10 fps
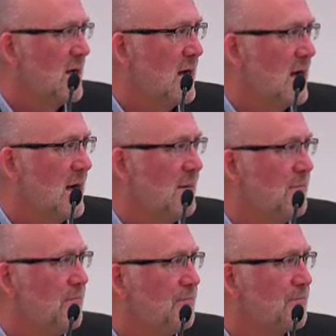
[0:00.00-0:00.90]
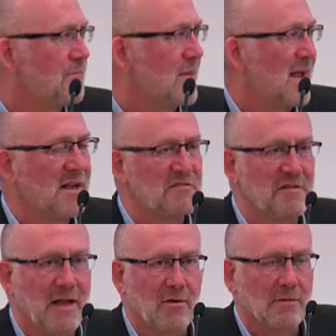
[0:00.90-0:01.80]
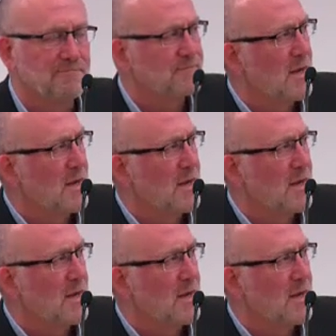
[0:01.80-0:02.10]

et cetera.